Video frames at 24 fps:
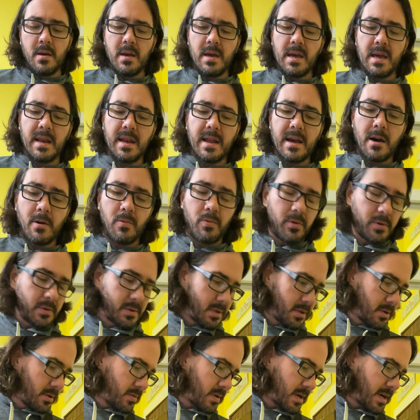And now we'll
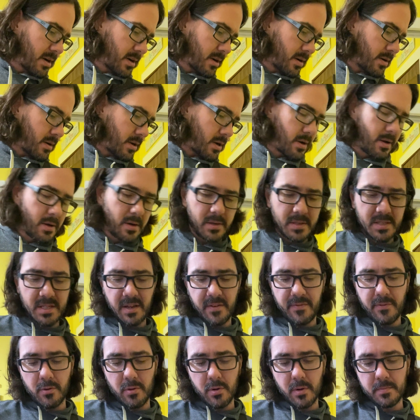do our C
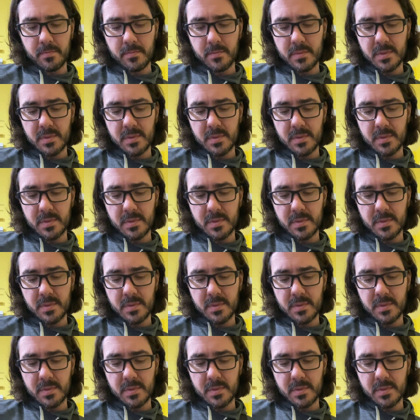form.